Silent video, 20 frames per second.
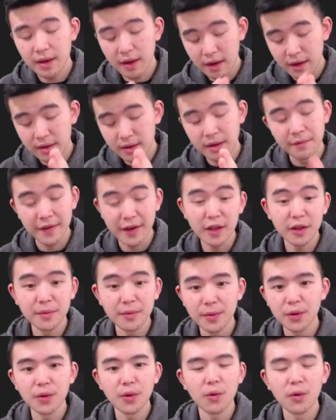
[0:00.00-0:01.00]

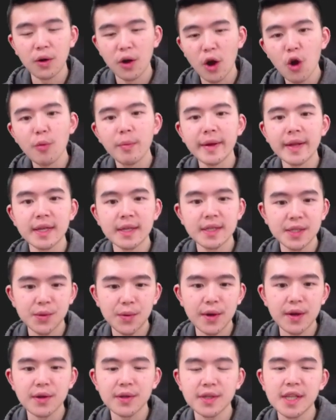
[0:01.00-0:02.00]
available or open
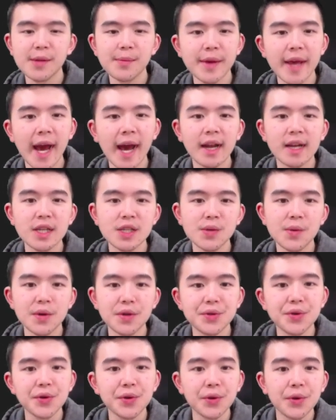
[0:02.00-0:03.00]
squares can be added to our
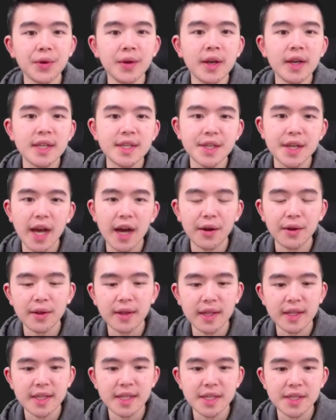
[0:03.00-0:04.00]
total to
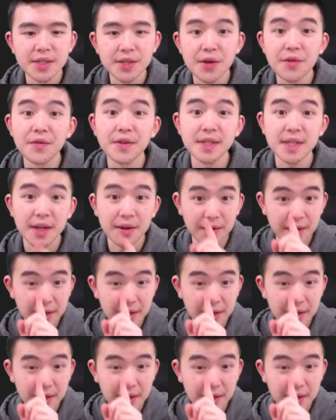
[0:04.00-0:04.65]
calculate the surface area.